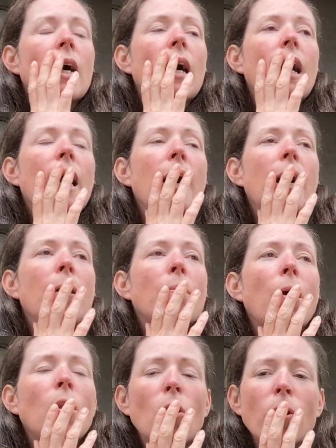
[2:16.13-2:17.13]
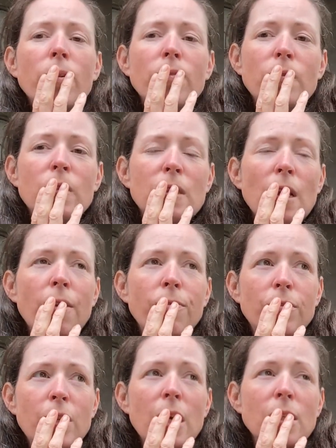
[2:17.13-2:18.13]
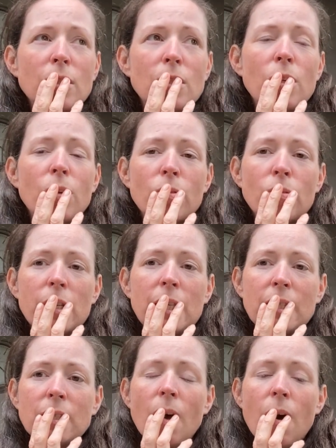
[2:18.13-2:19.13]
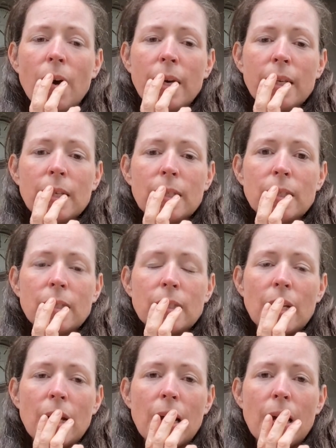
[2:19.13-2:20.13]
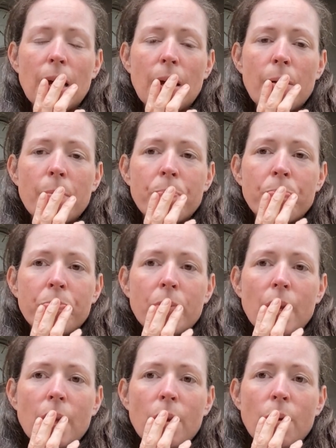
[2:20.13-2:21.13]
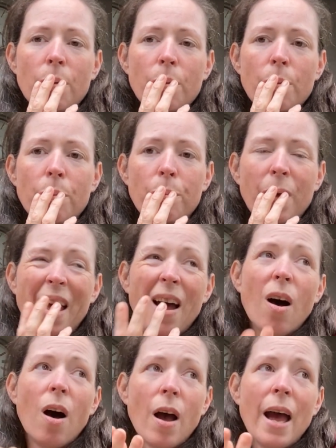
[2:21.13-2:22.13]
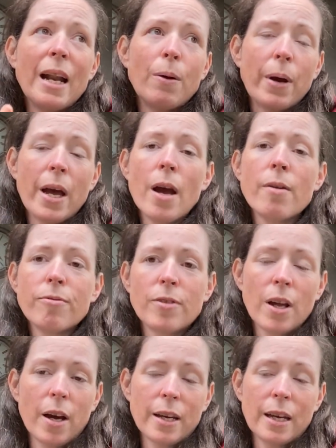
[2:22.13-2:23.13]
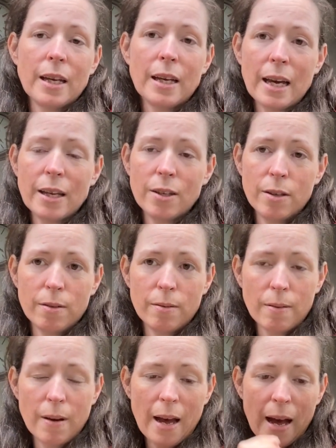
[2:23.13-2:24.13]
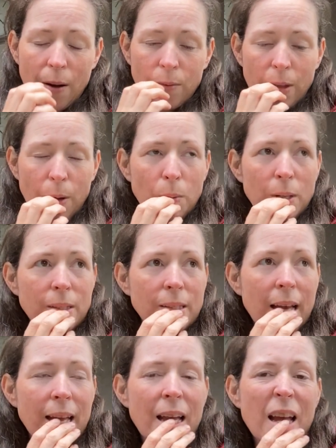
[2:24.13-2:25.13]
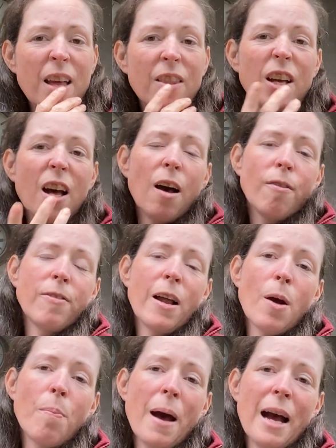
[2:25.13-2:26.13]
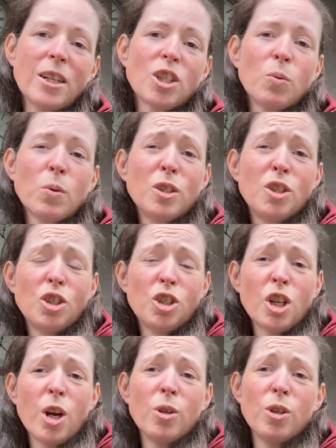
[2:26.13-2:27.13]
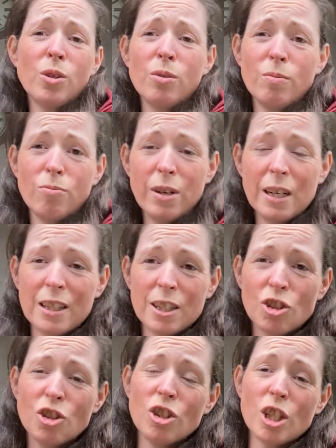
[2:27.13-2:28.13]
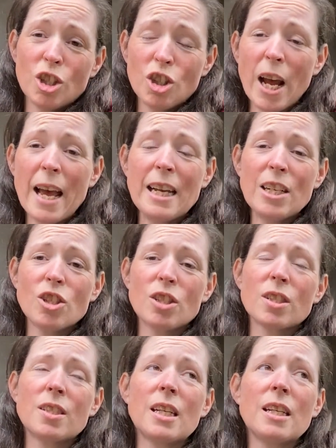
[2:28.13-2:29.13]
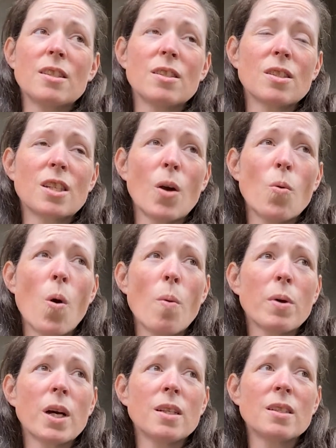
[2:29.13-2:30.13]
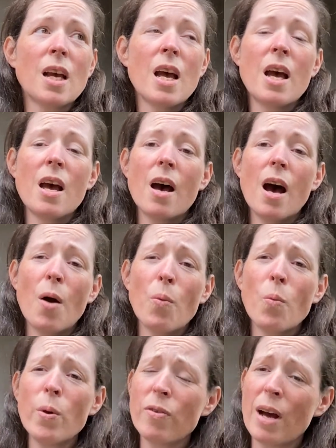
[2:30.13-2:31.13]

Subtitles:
A lot of stuff does look really tired. But anyway, hopefully I can get you out there one day. The cut flower patch, I wanted to show you really the change as the seasons go on, because we